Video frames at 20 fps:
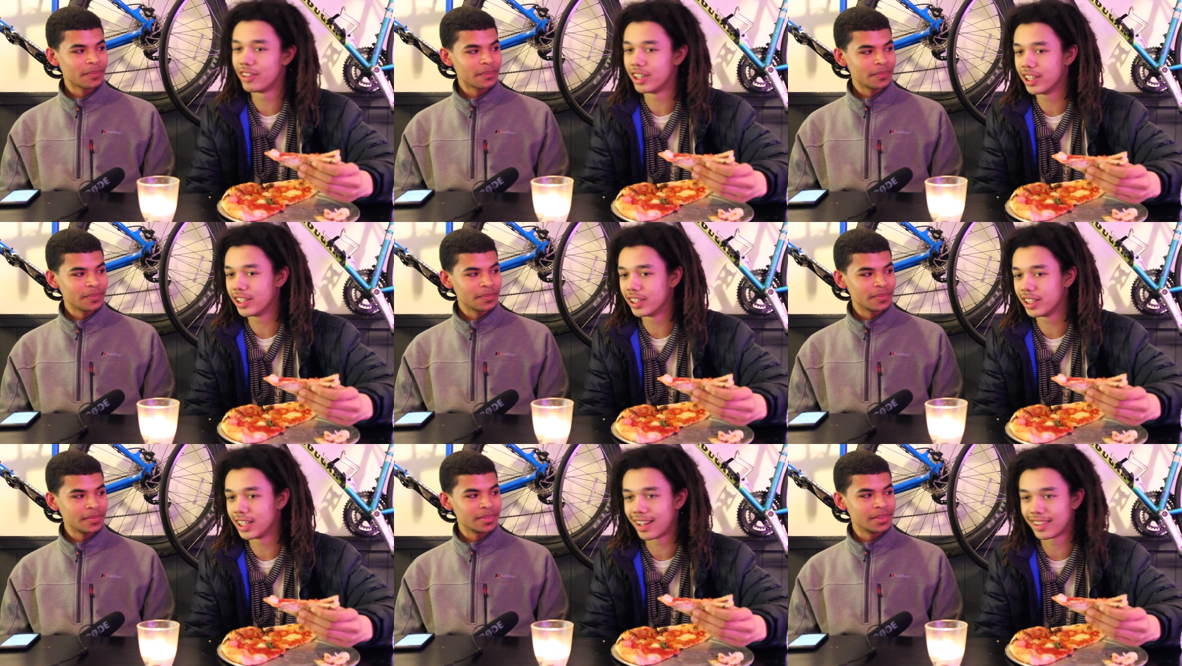
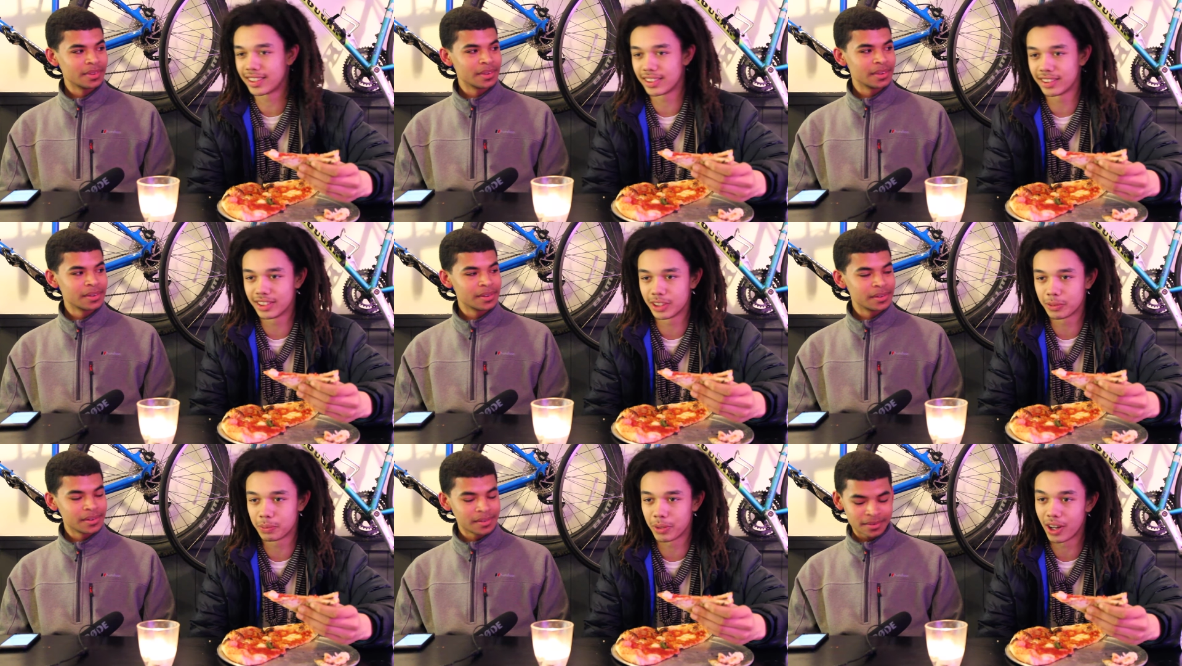Speaker 1: really good
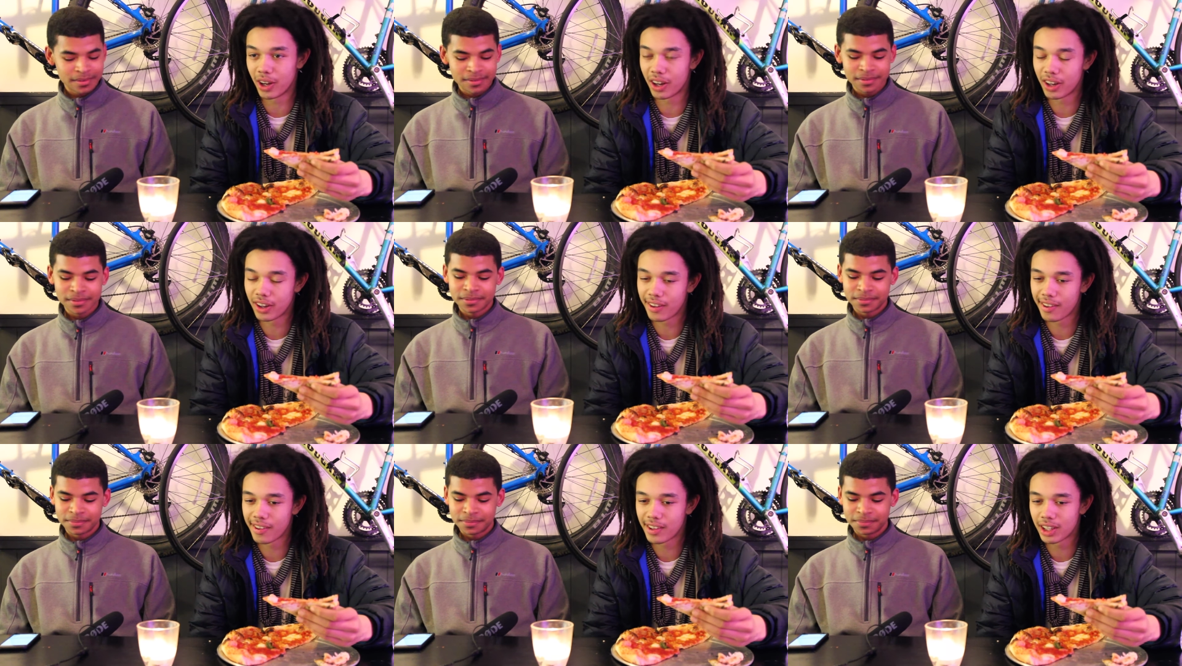lessons, but
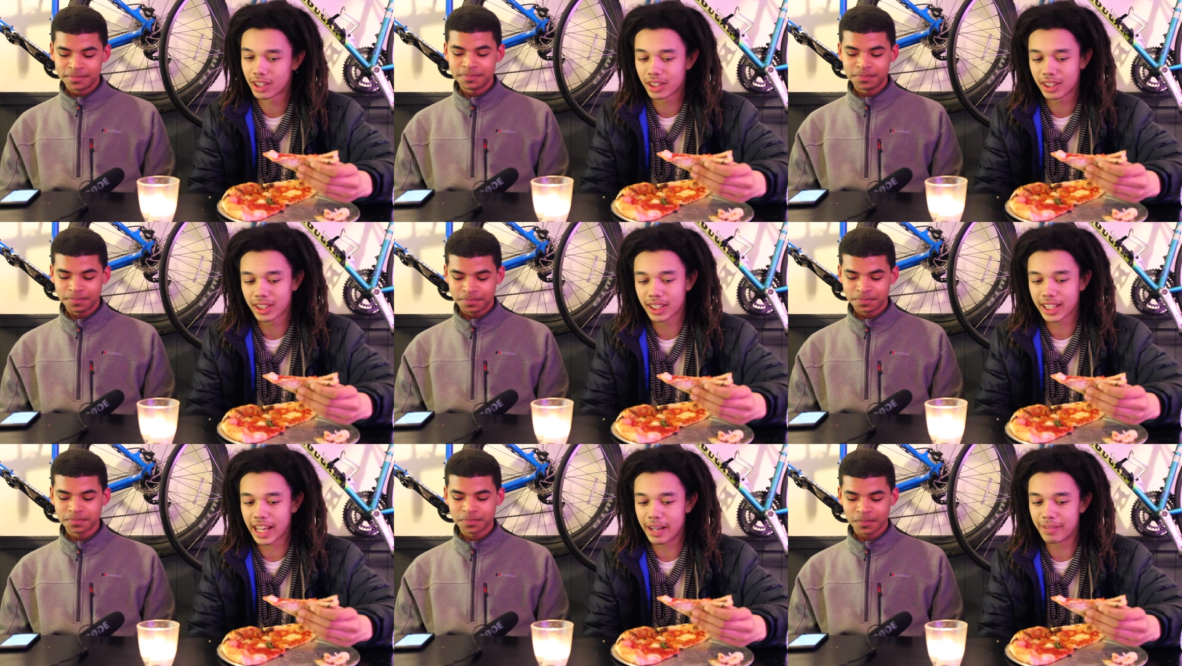
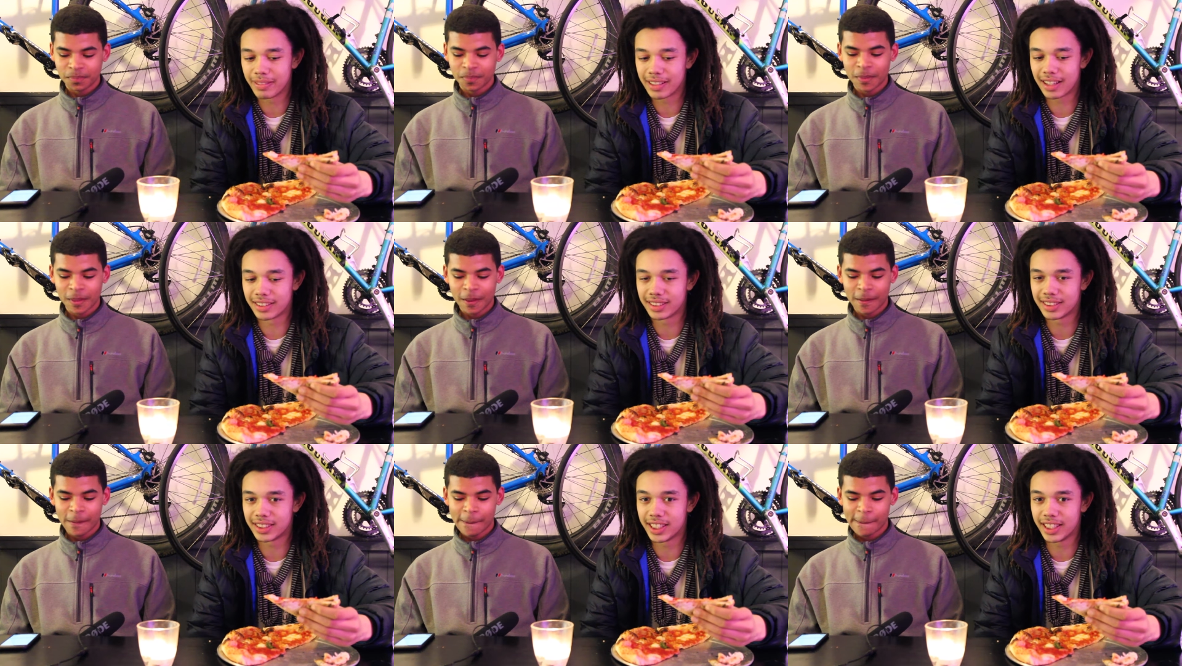came
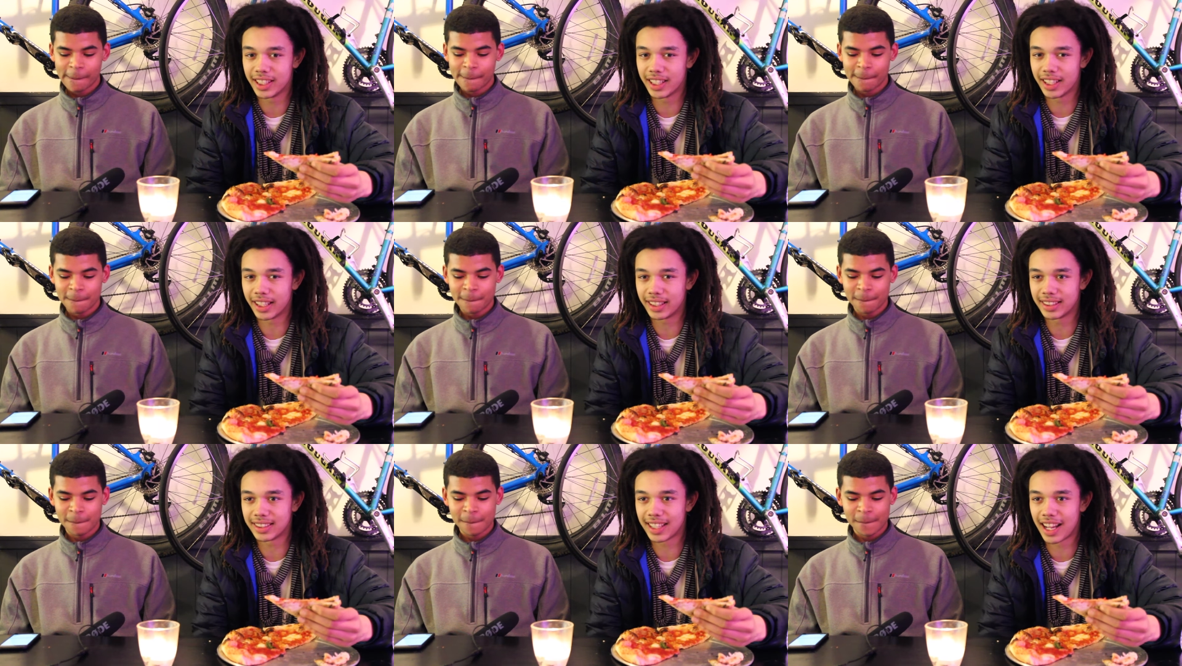down to
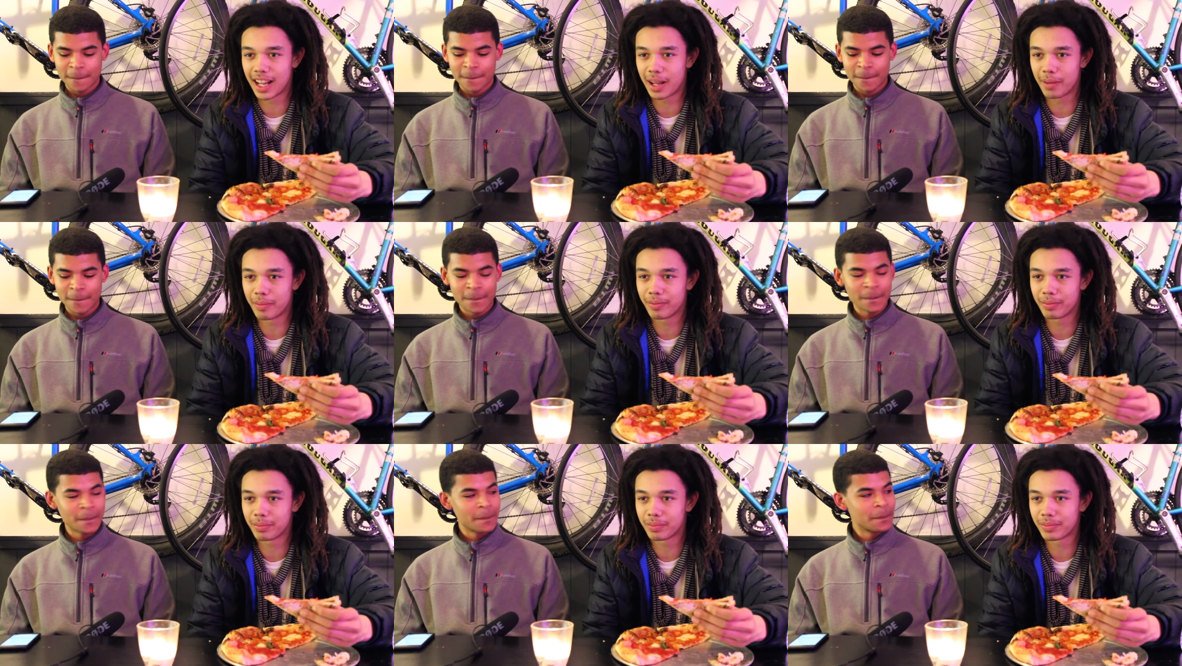the
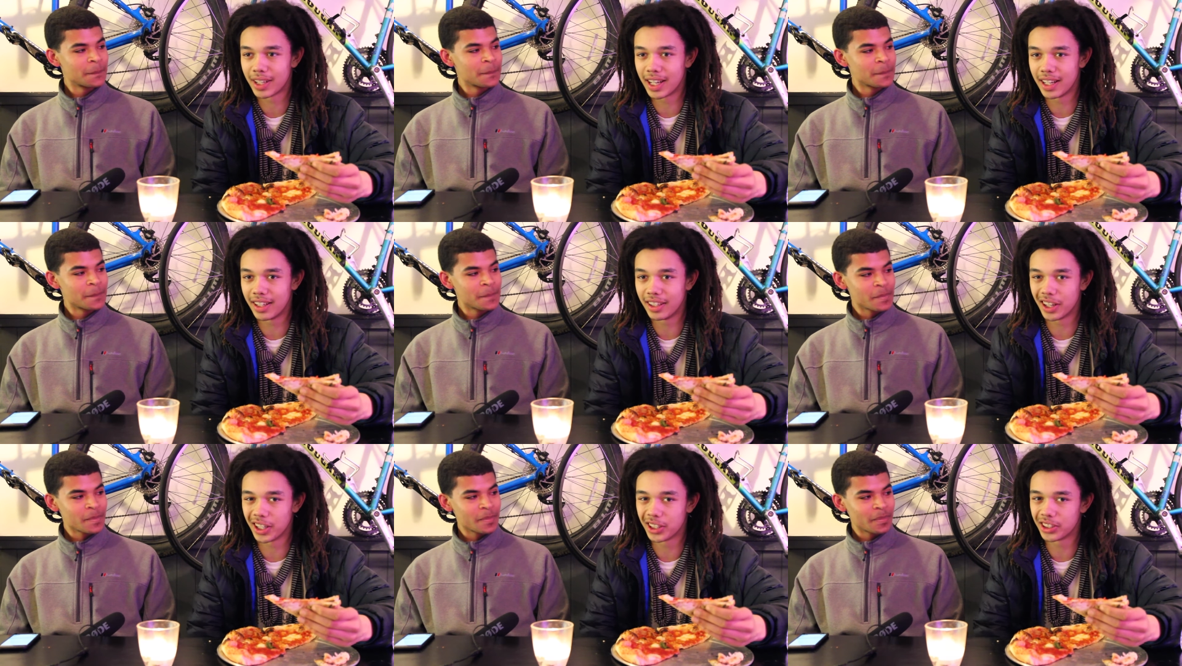exam
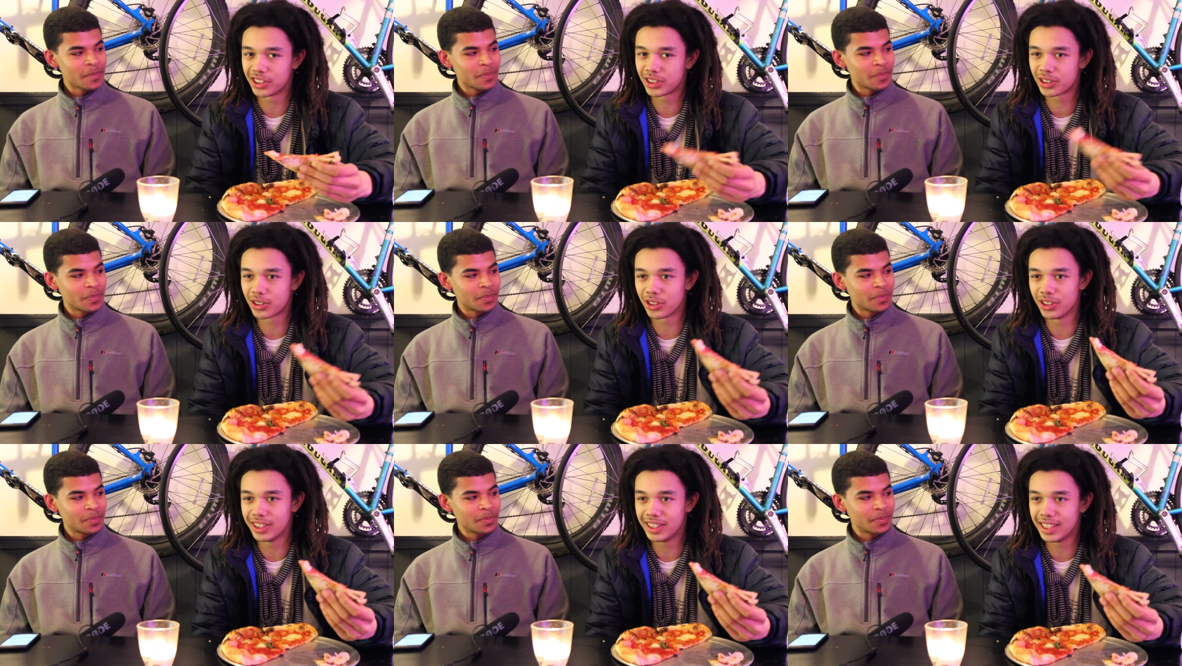and I
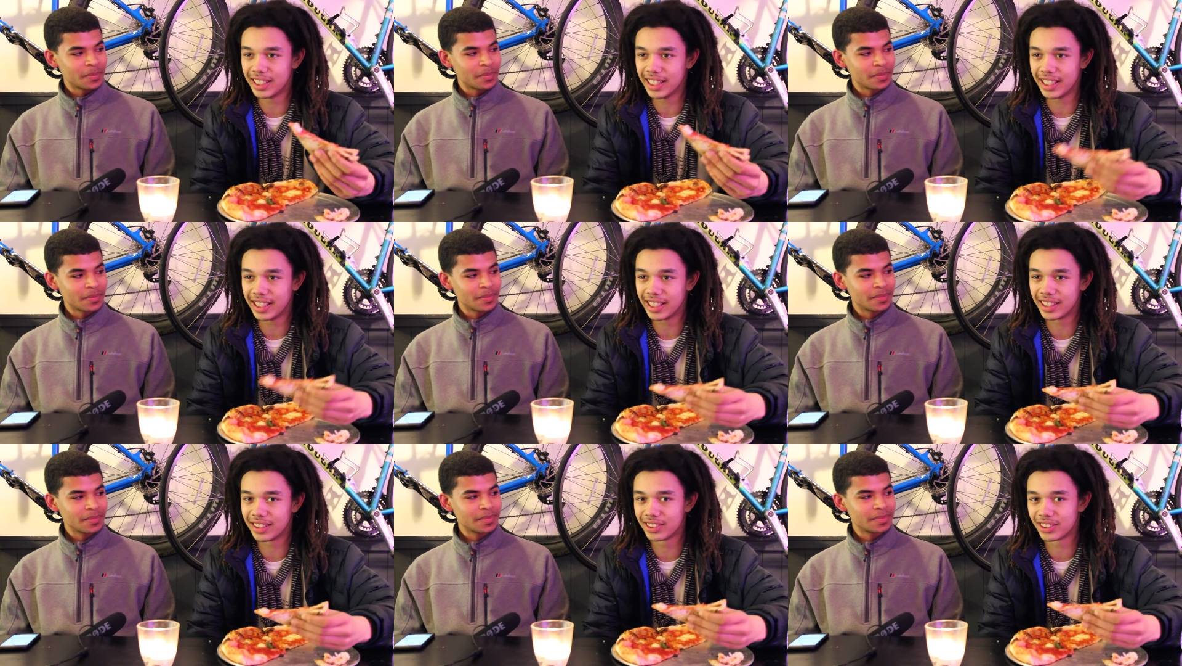just got a
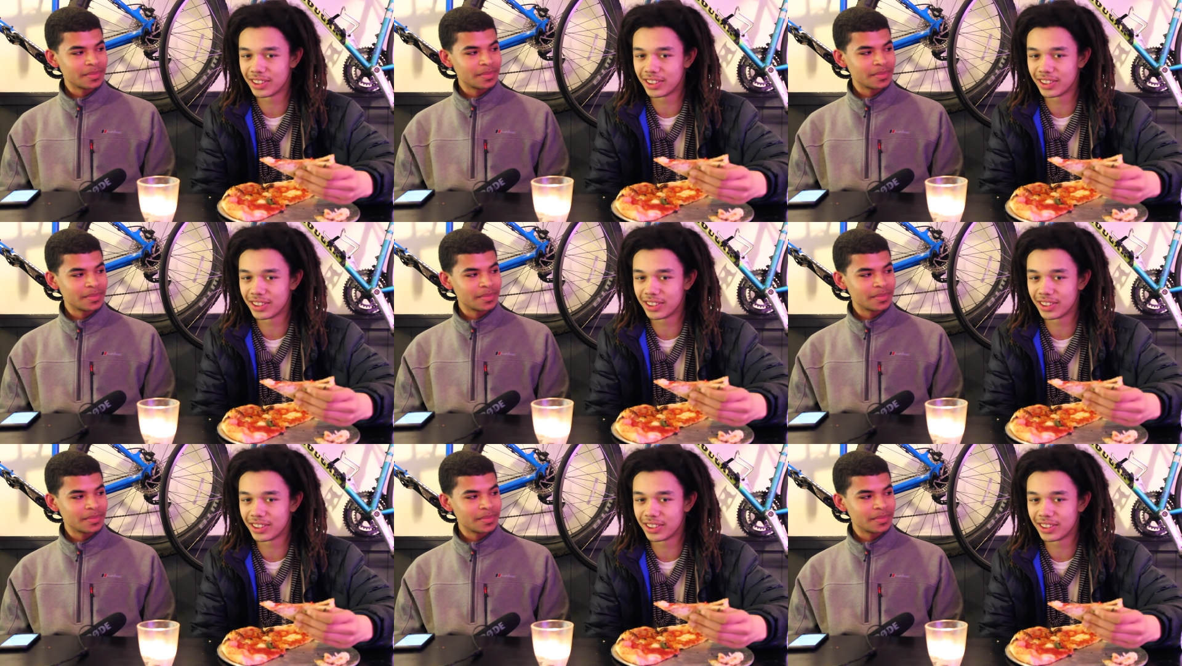D.